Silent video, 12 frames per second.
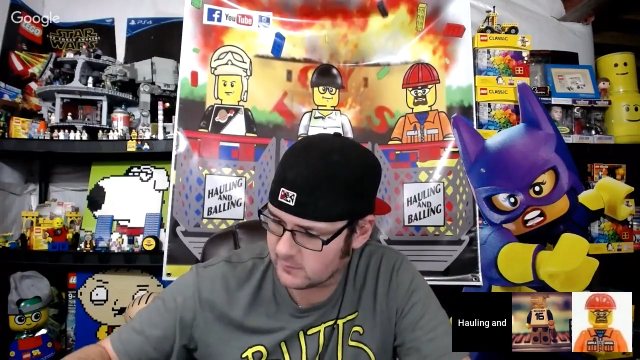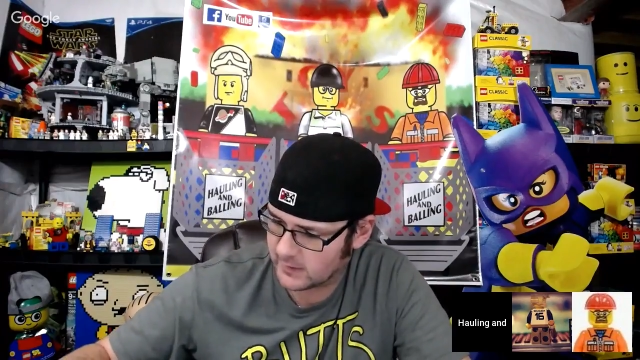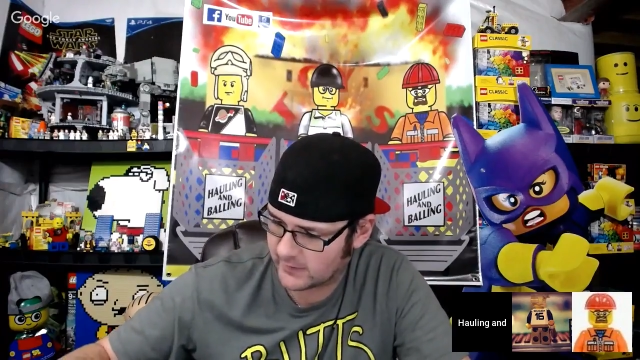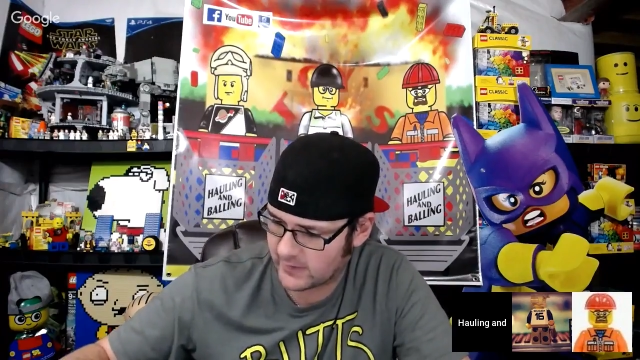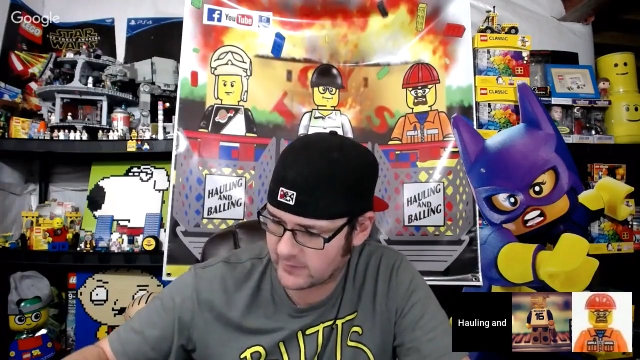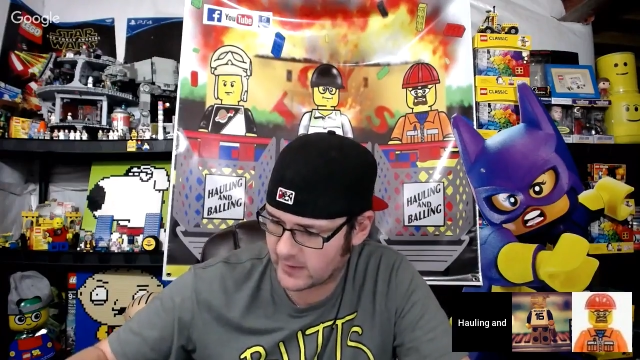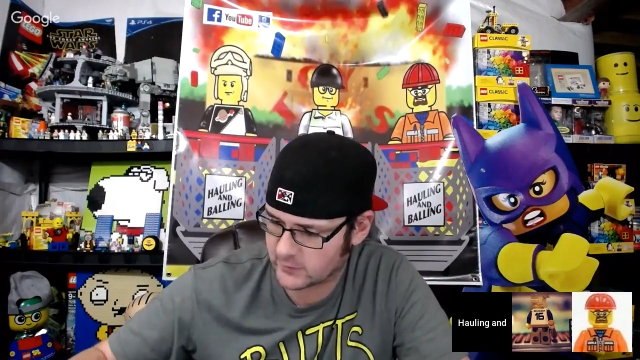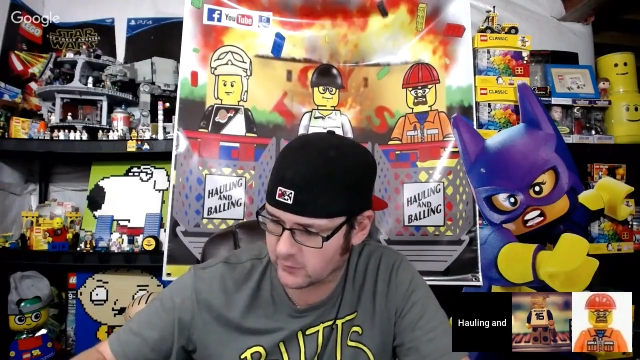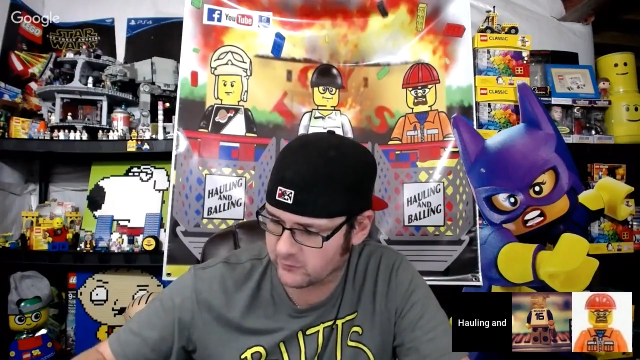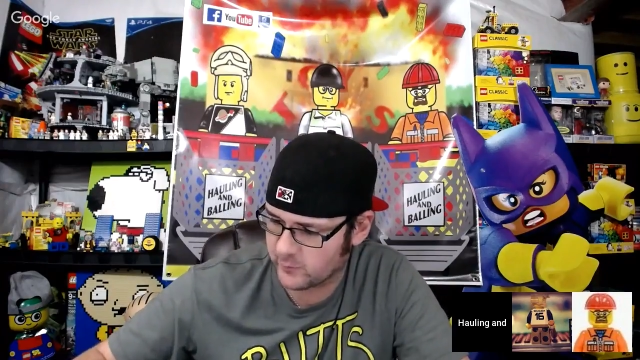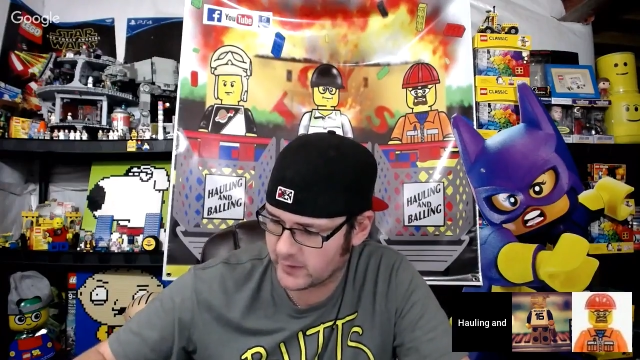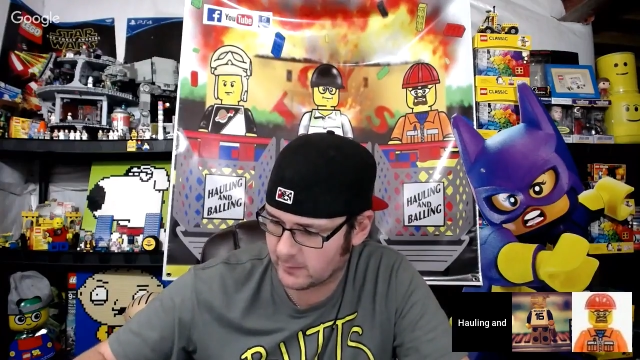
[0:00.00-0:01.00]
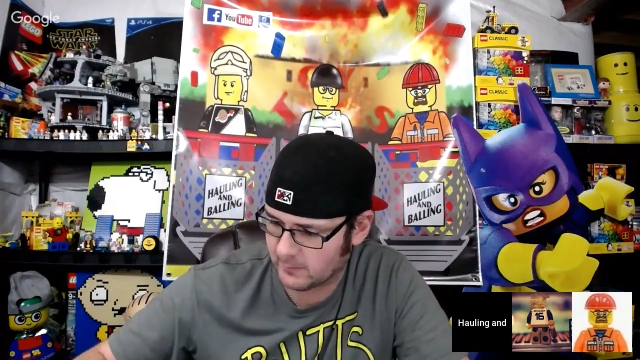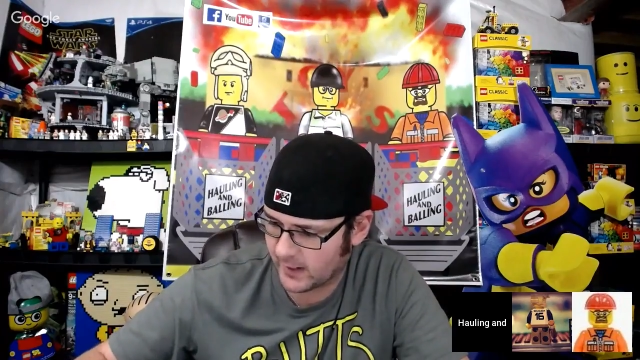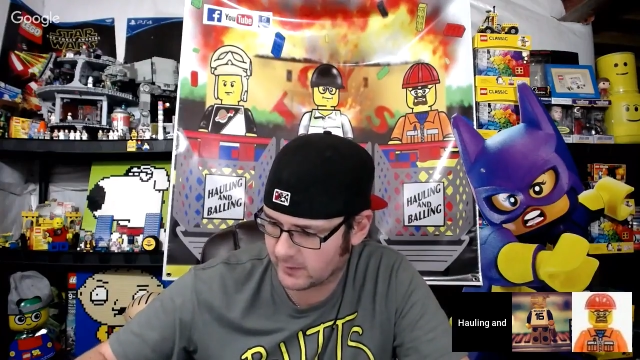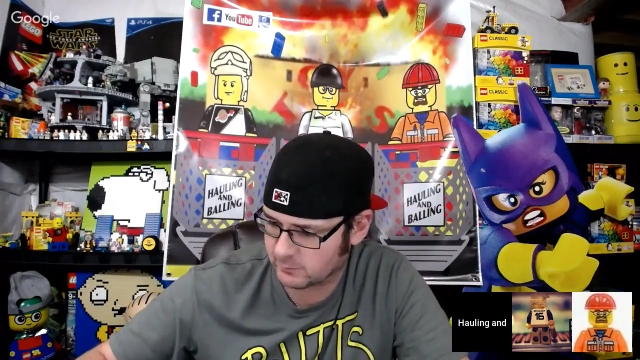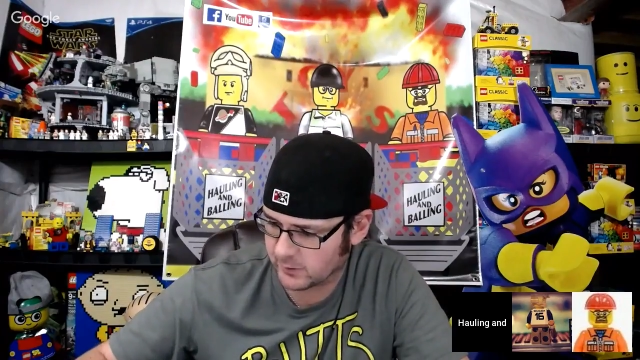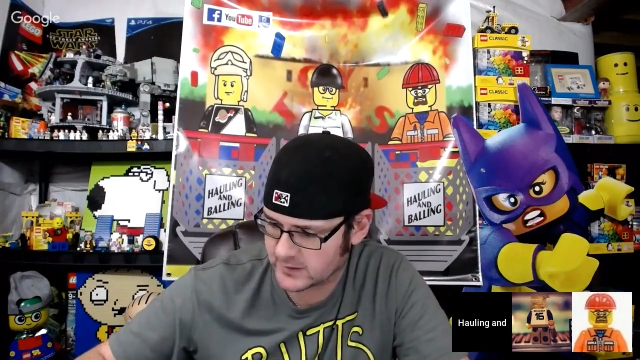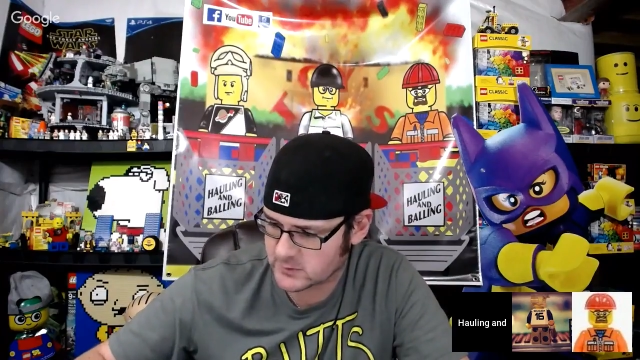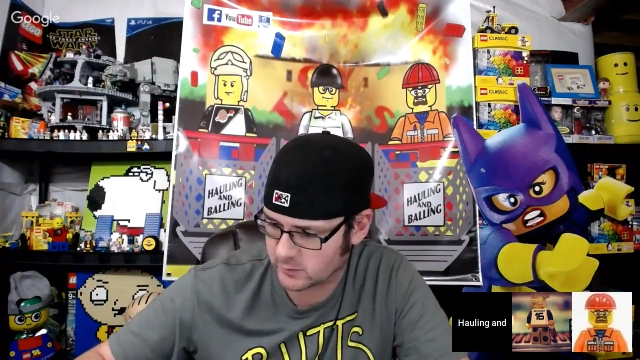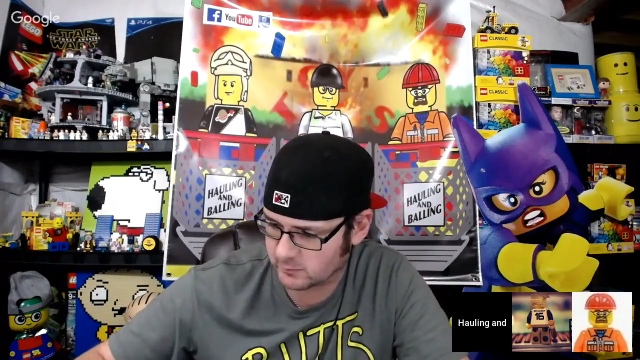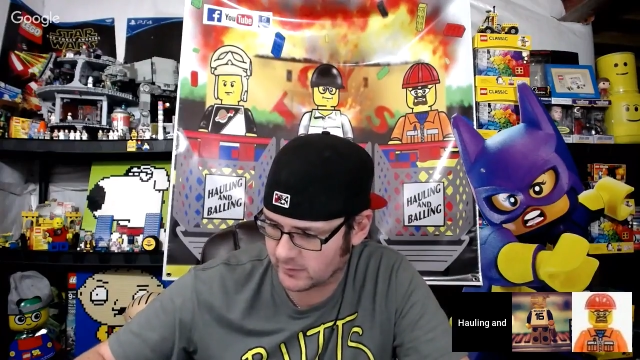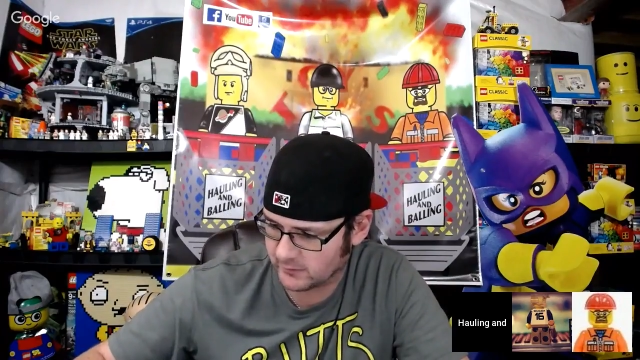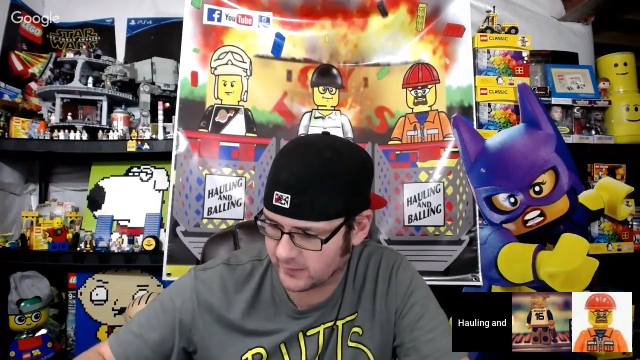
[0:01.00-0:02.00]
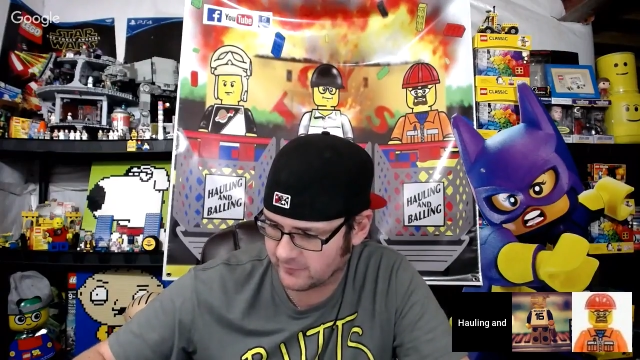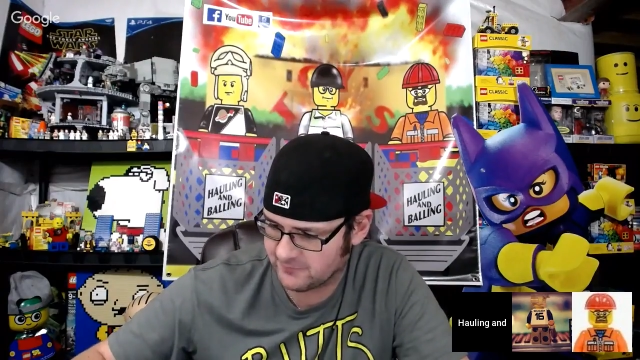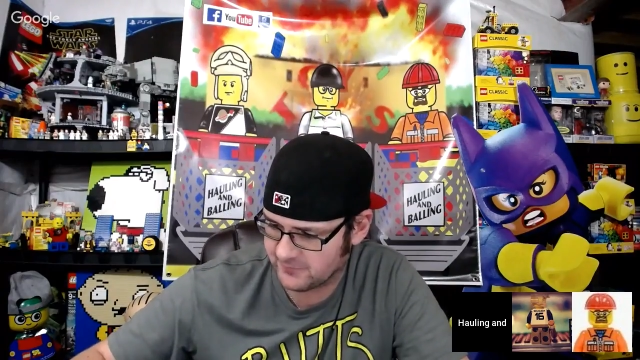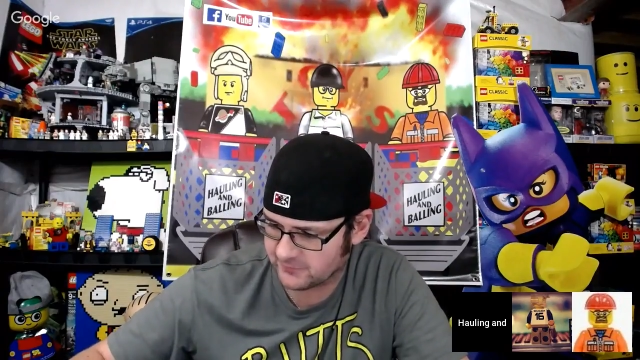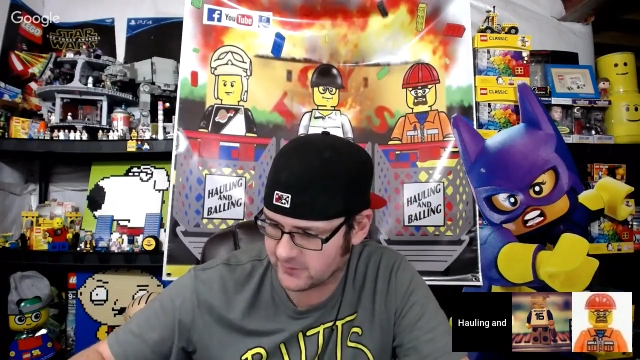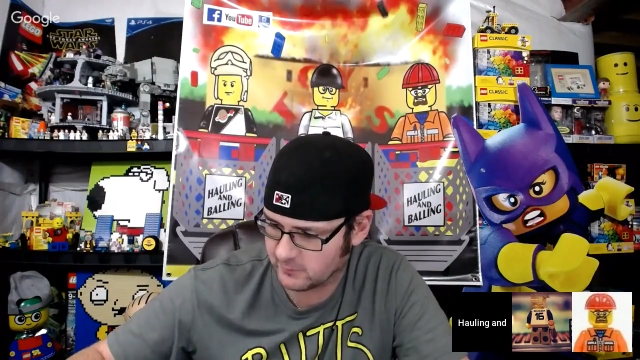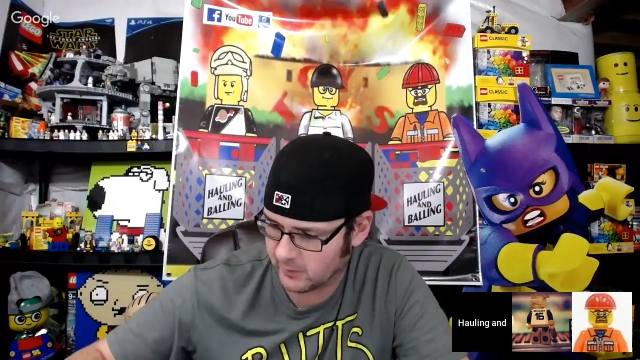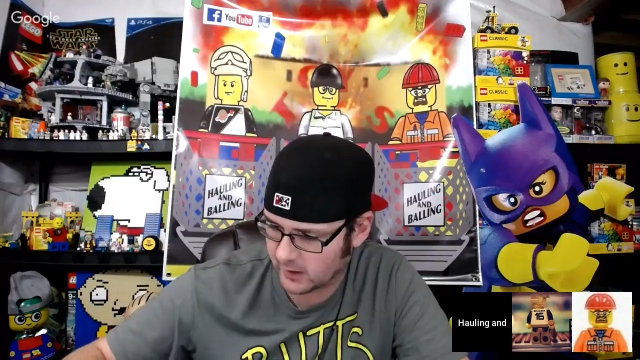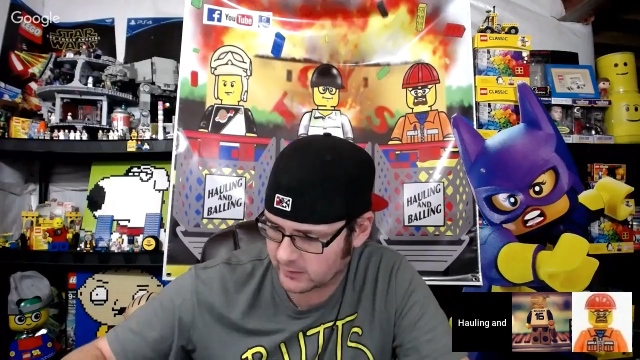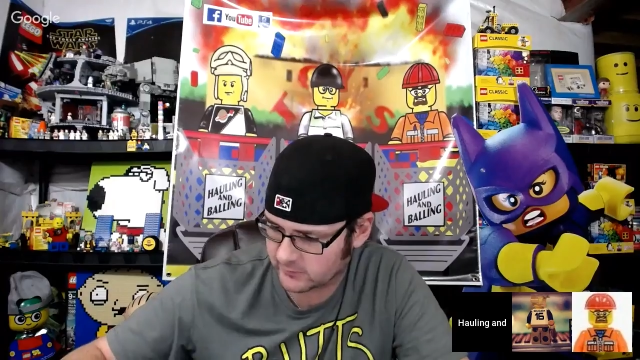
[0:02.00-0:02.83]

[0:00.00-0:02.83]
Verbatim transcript: Yeah, that, that Nerf bin at my place would have been like fifty bucks.